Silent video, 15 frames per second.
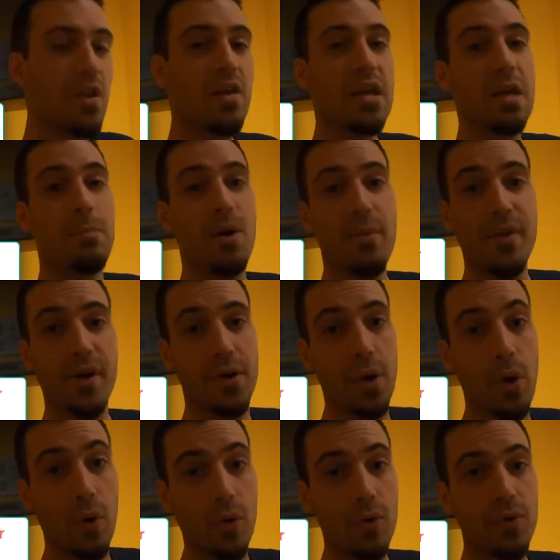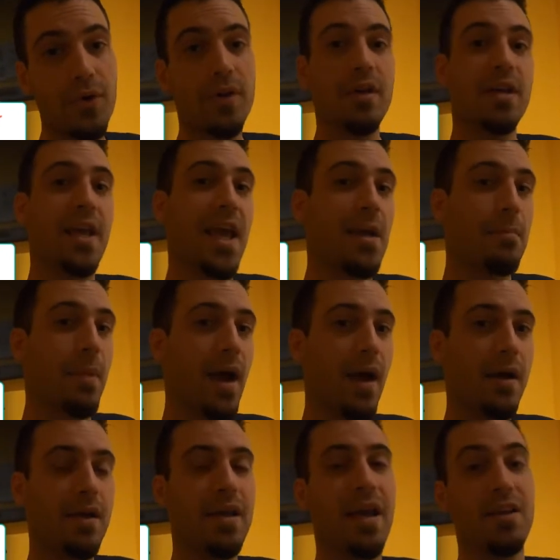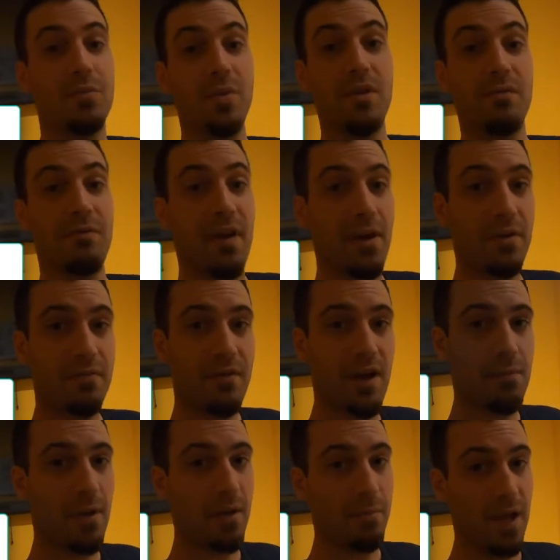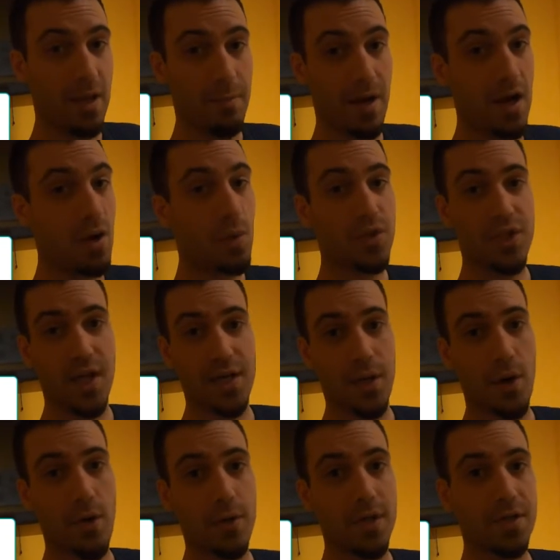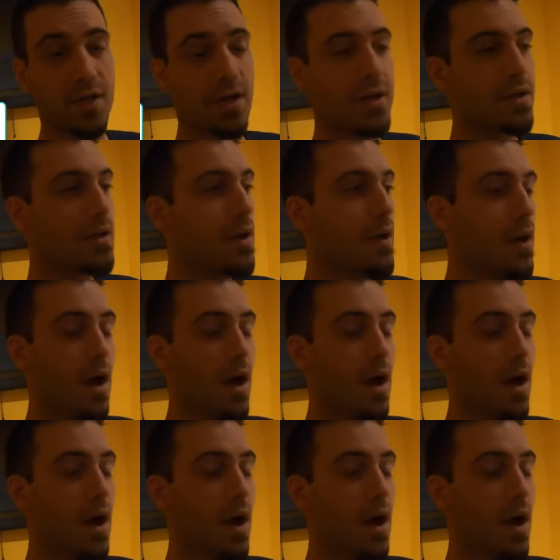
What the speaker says: He put me on hold. He came back. He asked me to verify my PayPal, which I had already done.